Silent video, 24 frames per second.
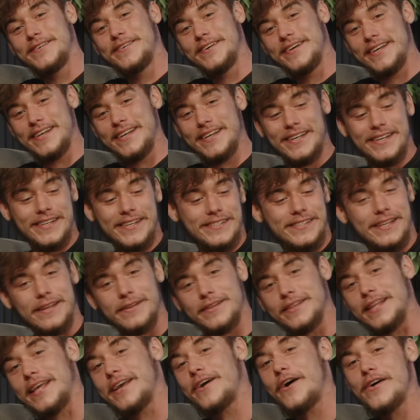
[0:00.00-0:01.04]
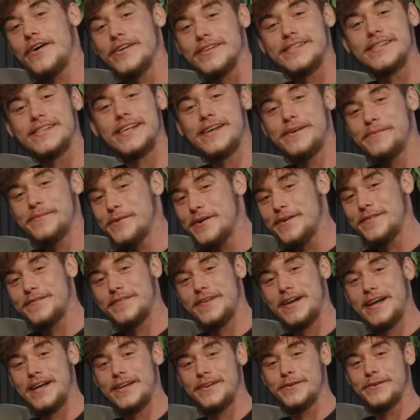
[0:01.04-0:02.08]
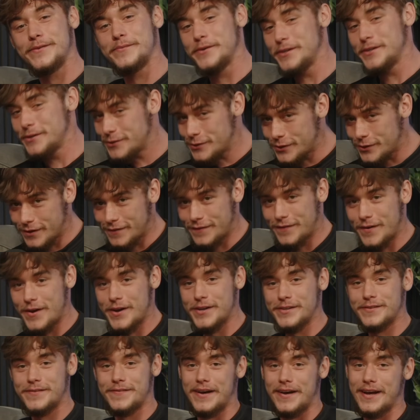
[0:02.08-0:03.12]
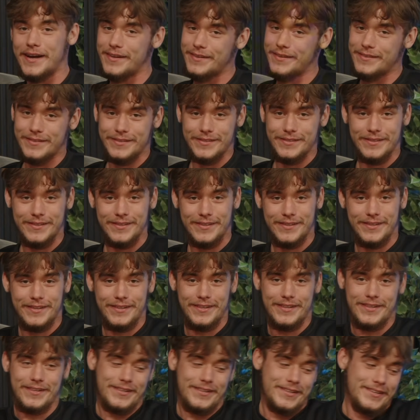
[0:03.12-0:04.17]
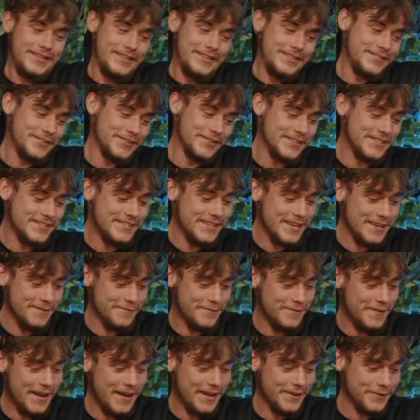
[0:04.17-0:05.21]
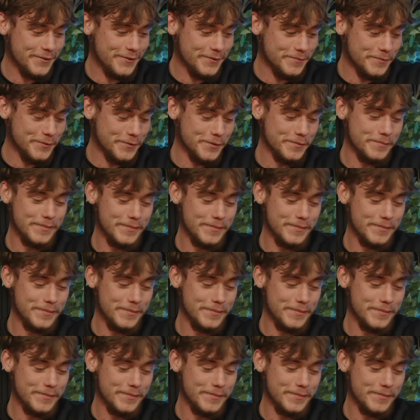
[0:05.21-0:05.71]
it is. They can't say I'm not a fighter no more. You saw the first fight. It's not the same fight no more. But